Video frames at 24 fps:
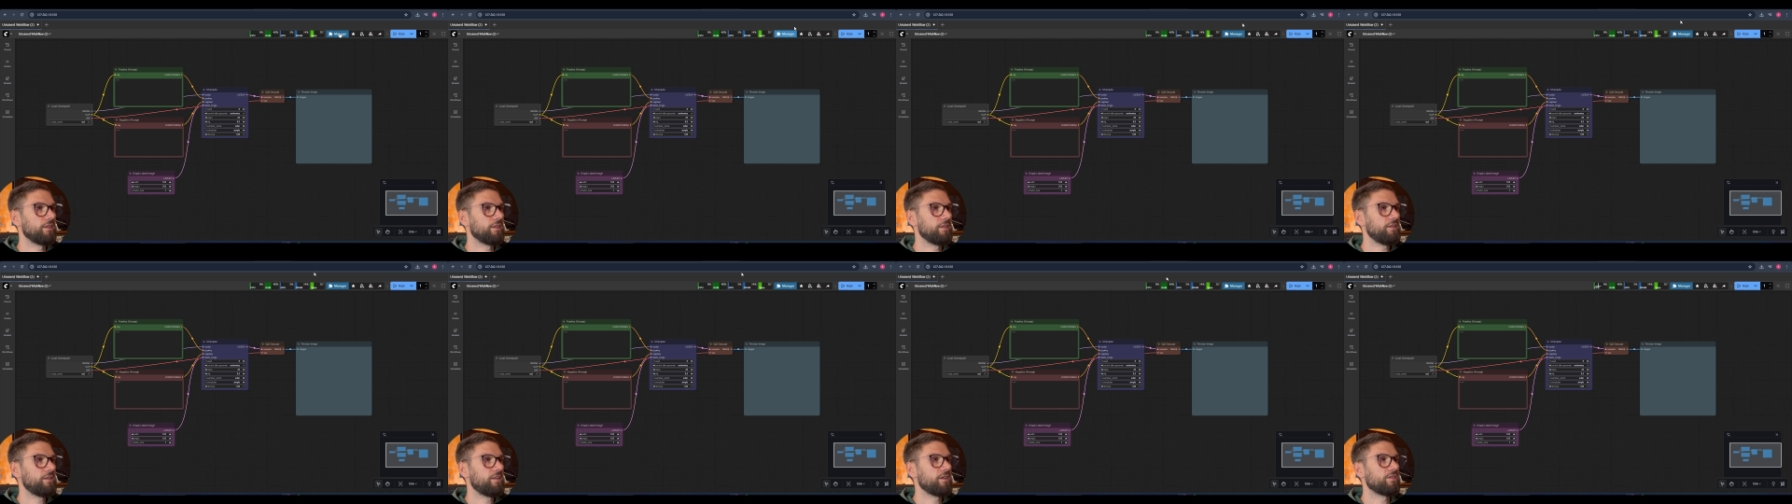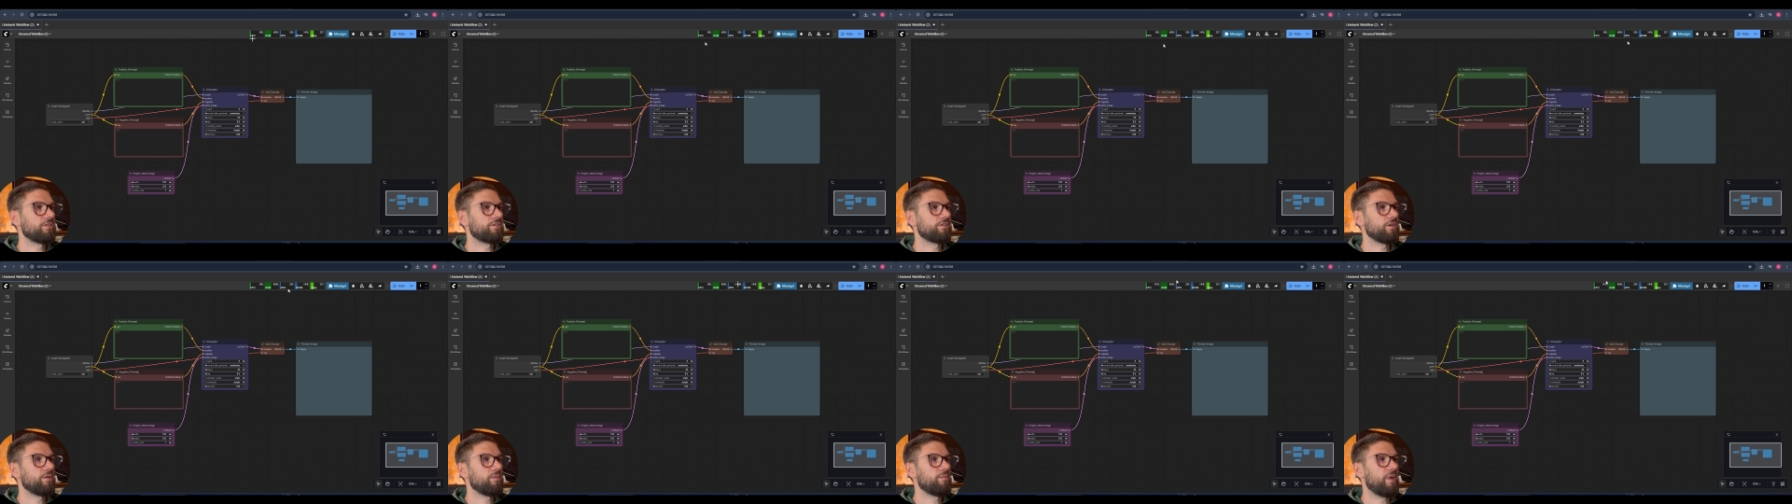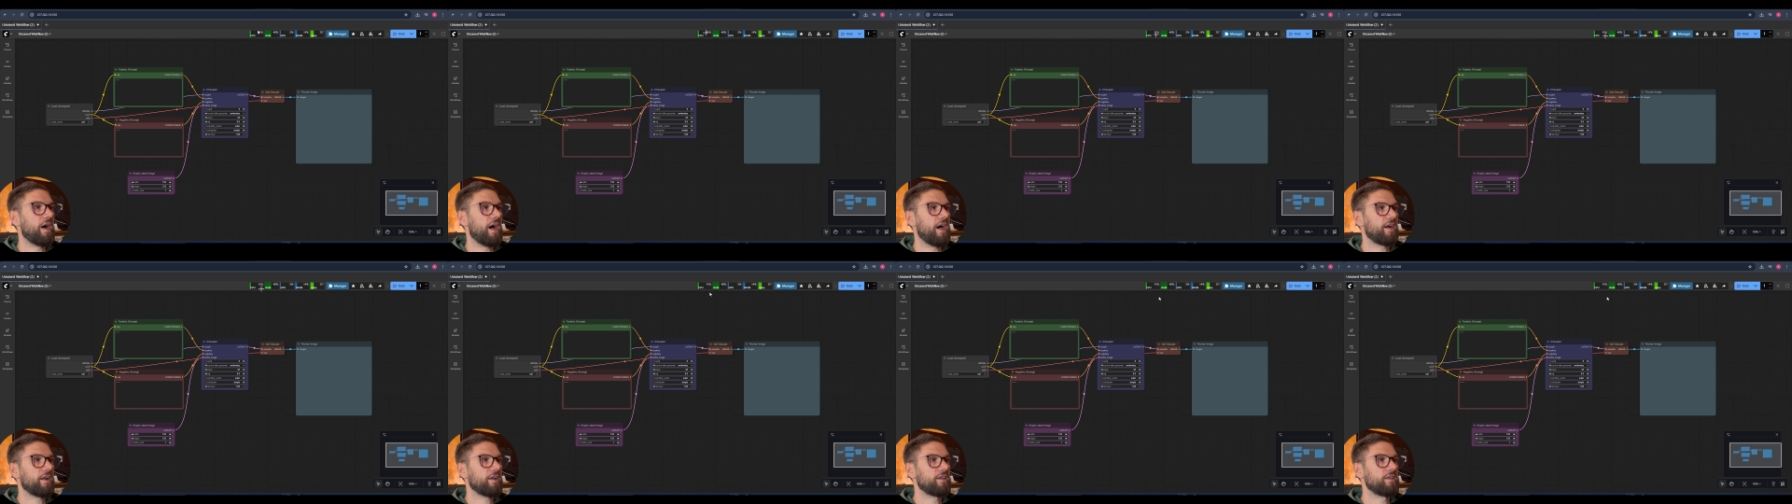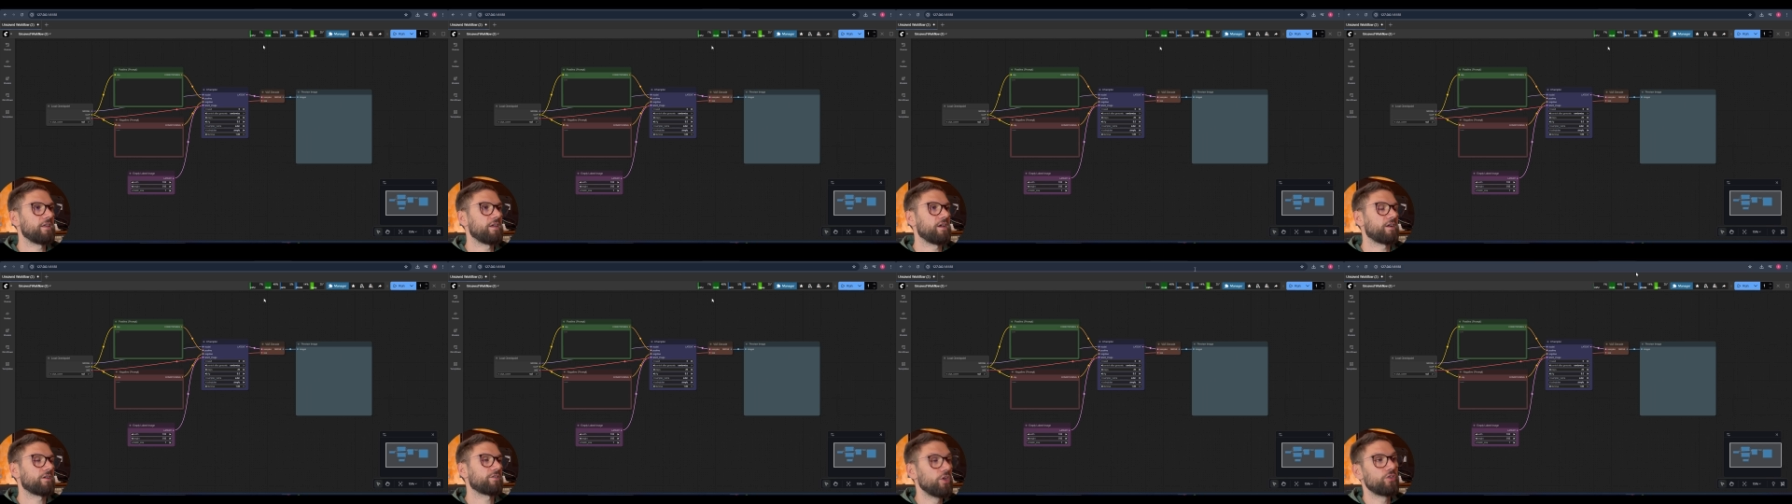this bar
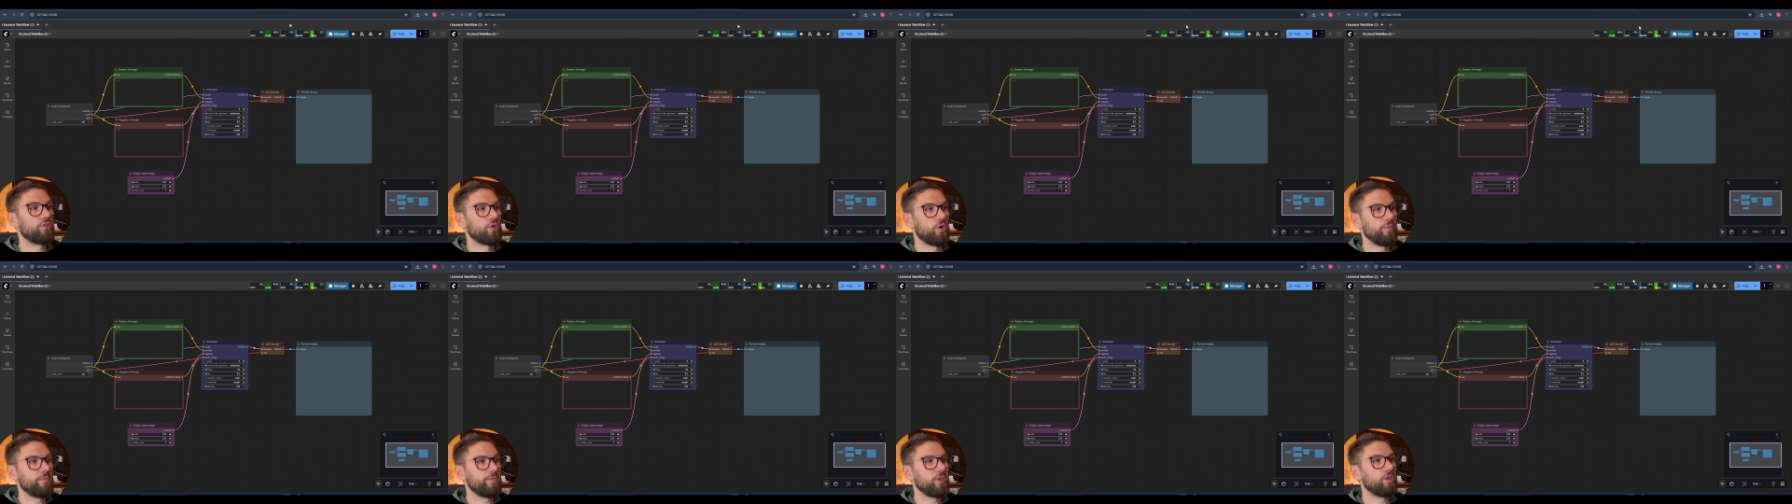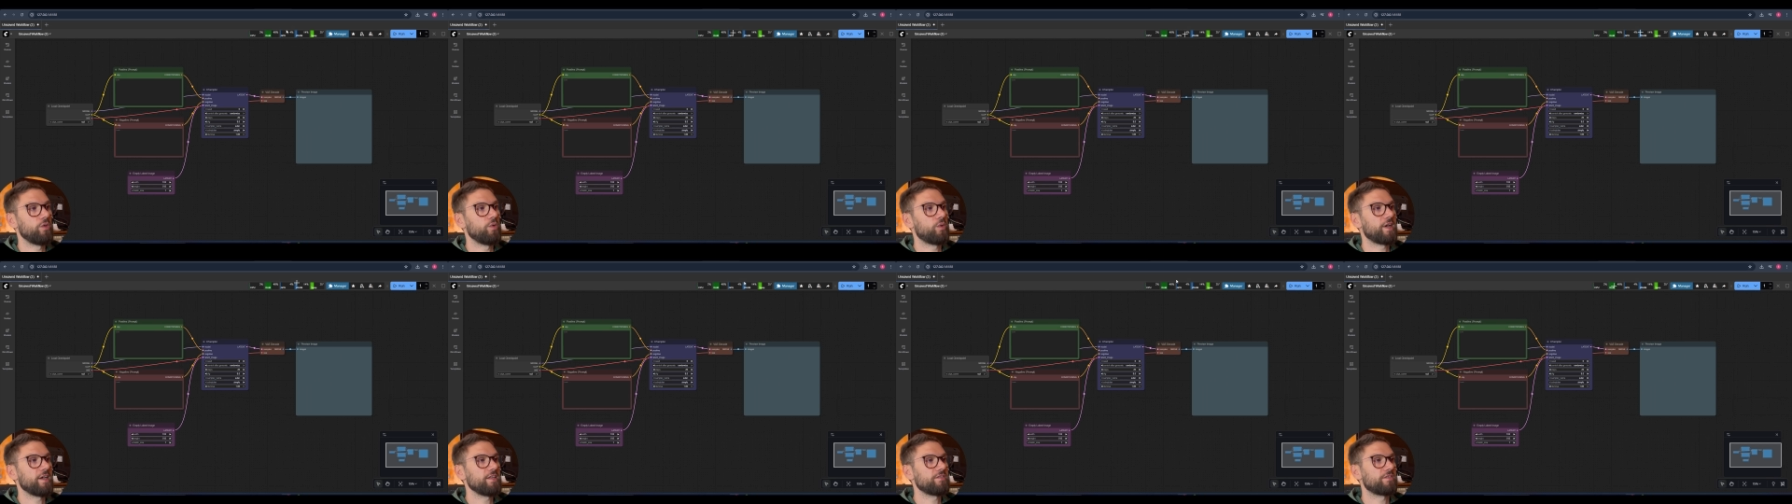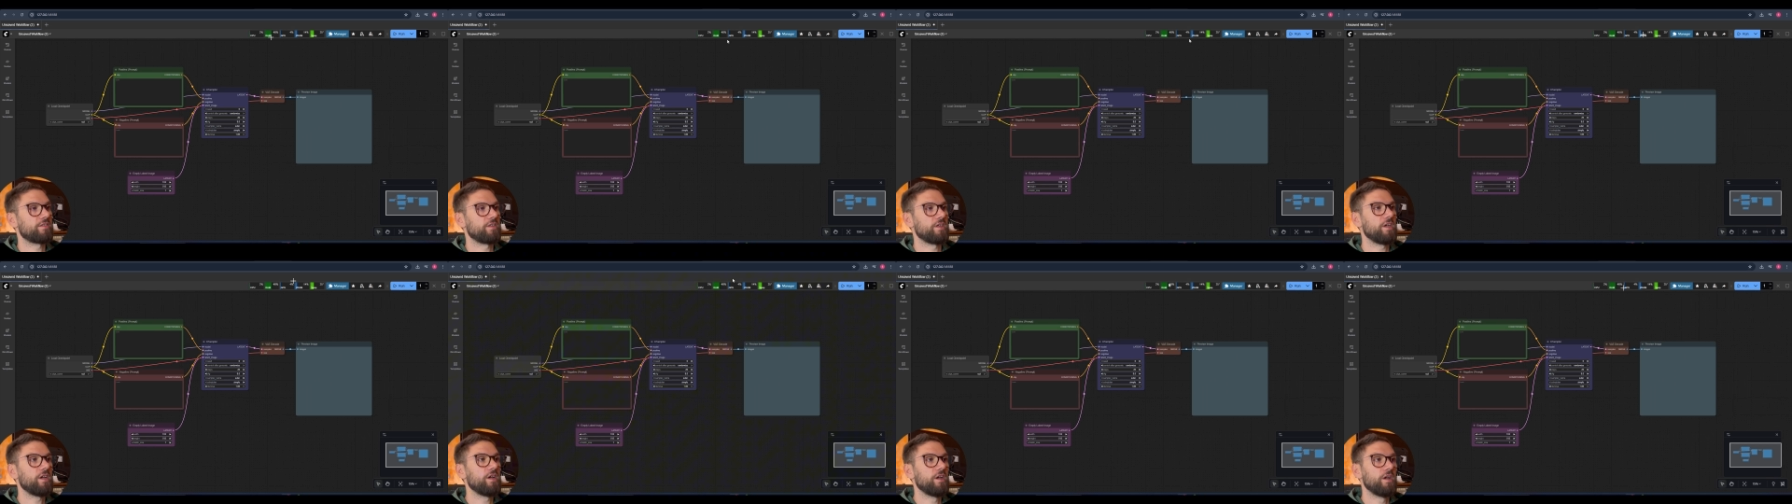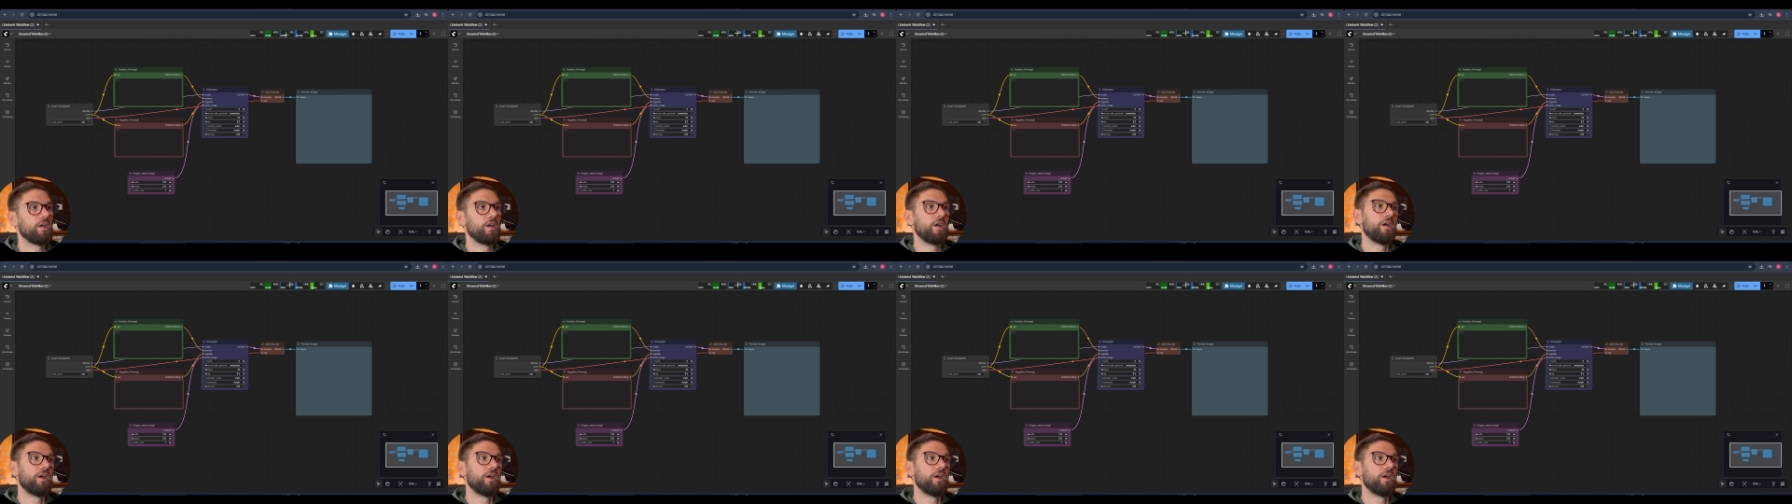here. So you can see